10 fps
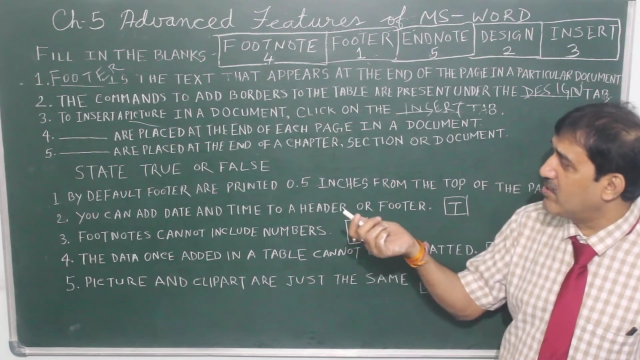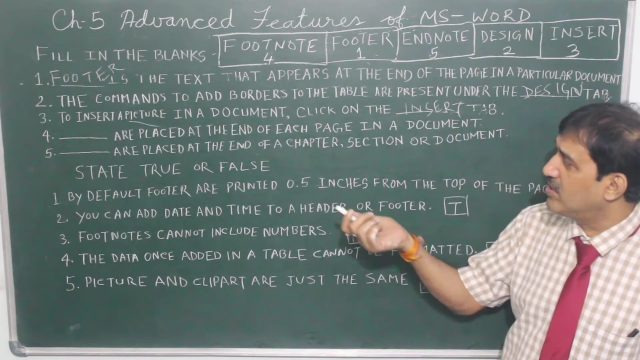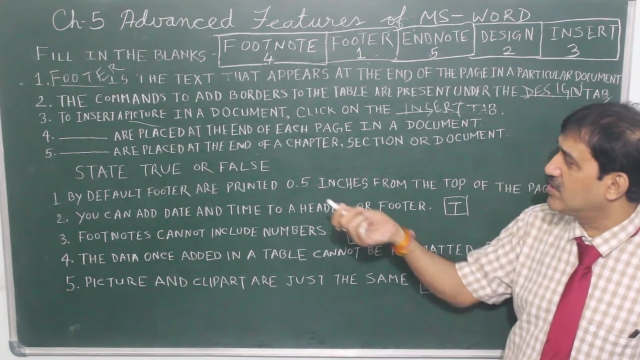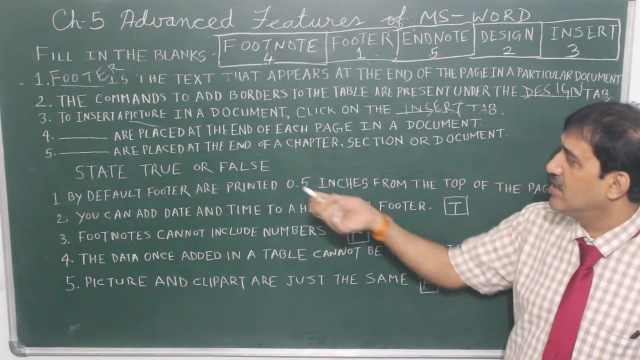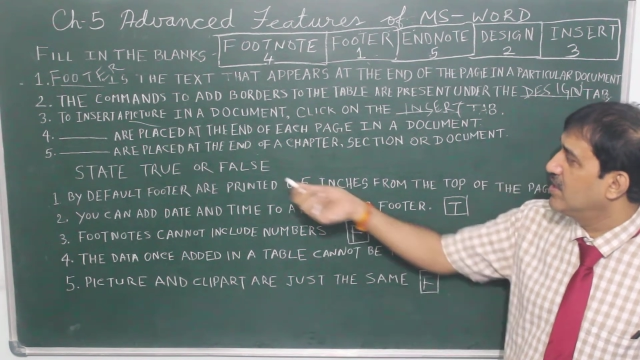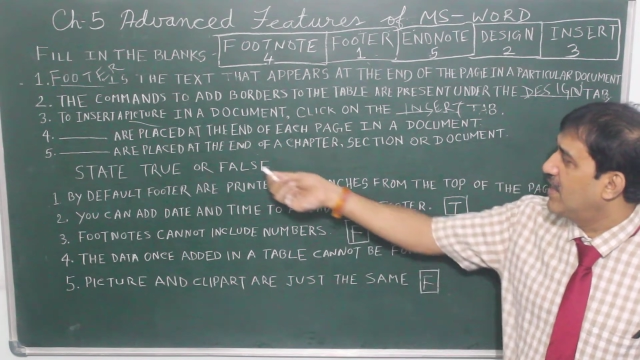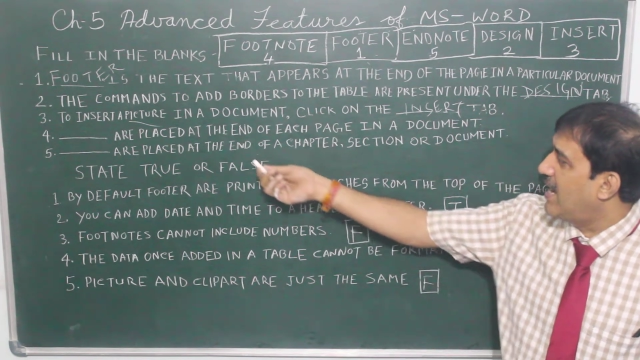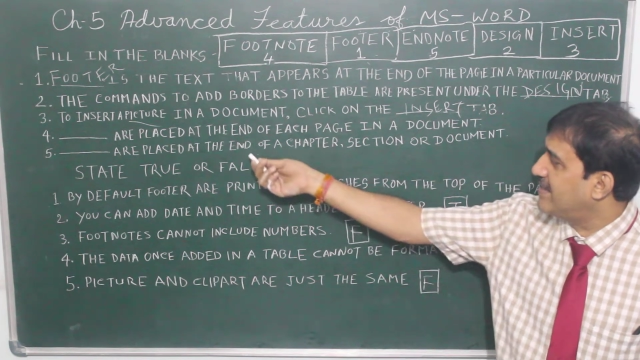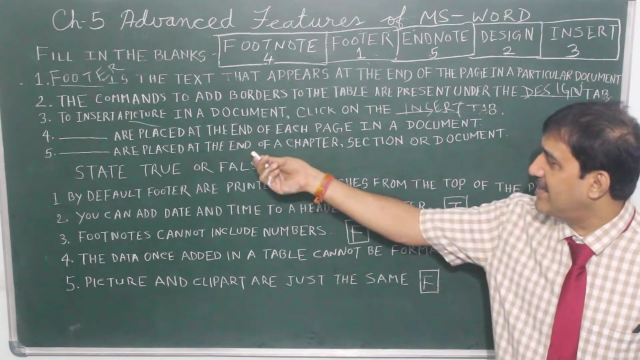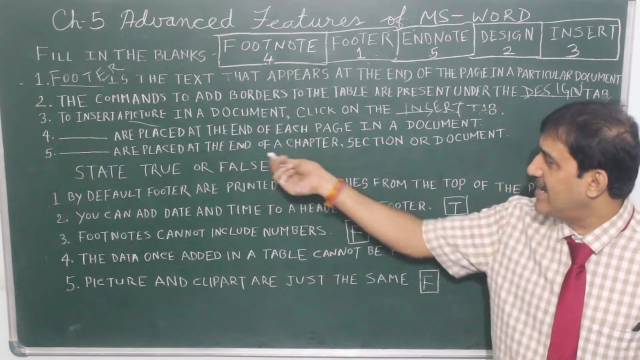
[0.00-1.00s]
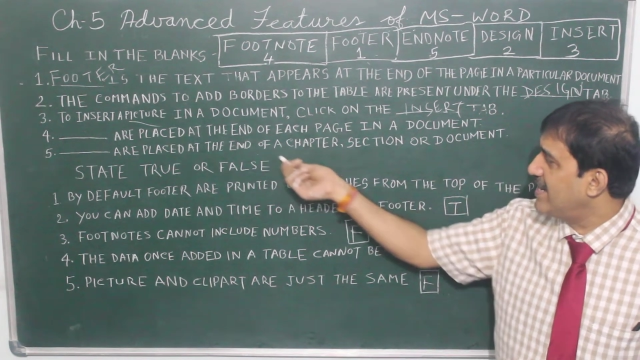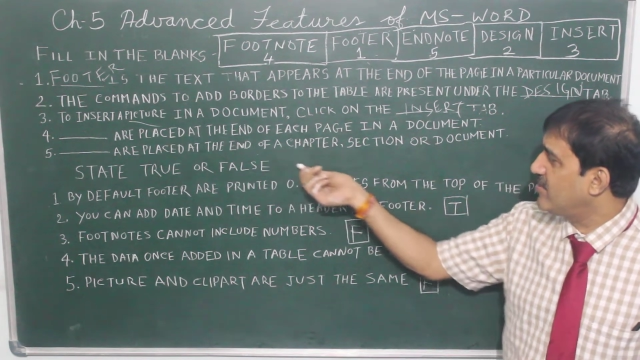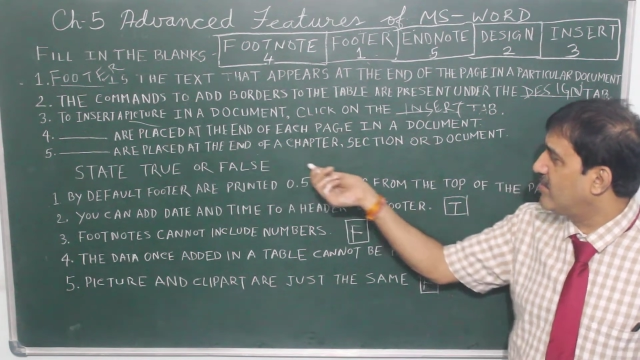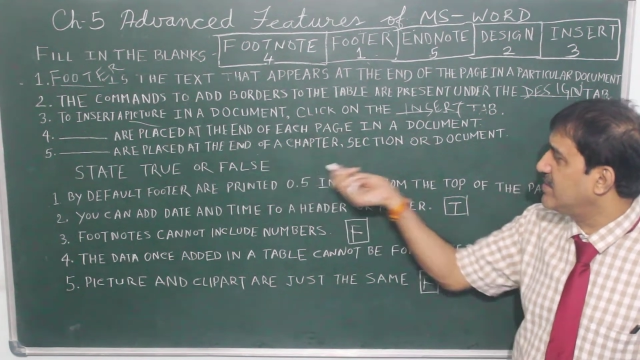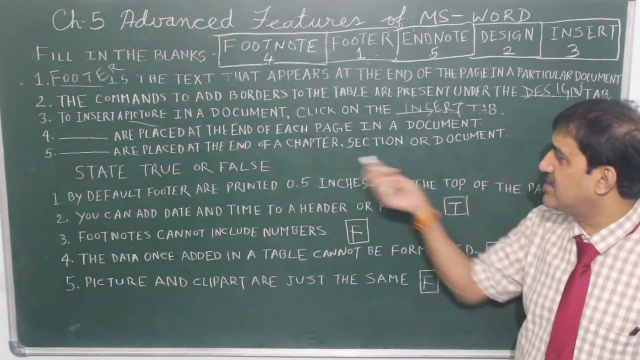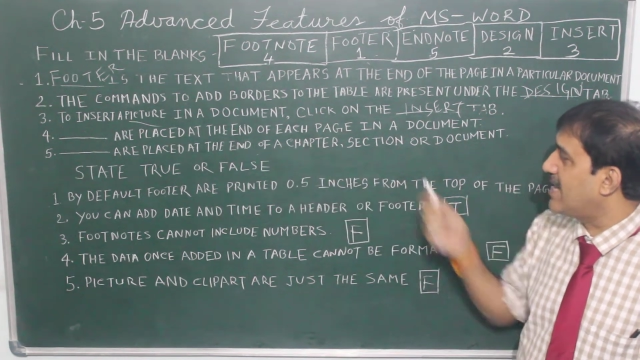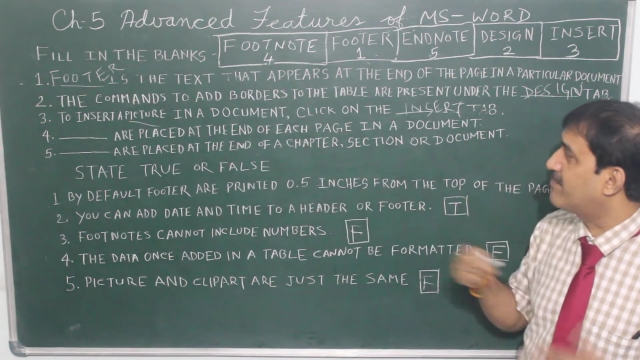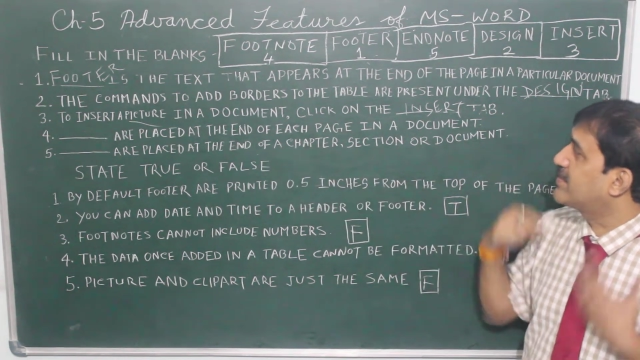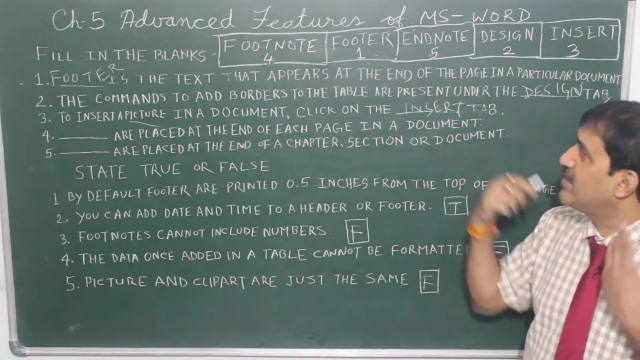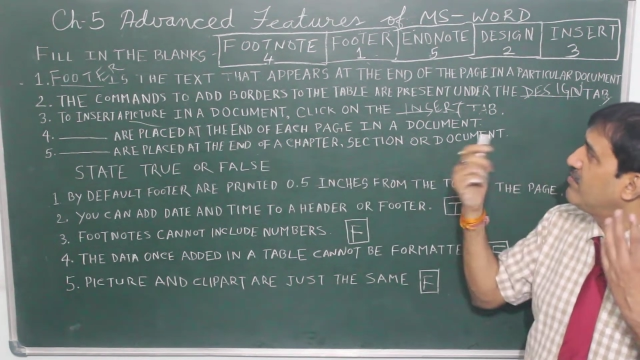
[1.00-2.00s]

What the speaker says: Because at the end of the chapter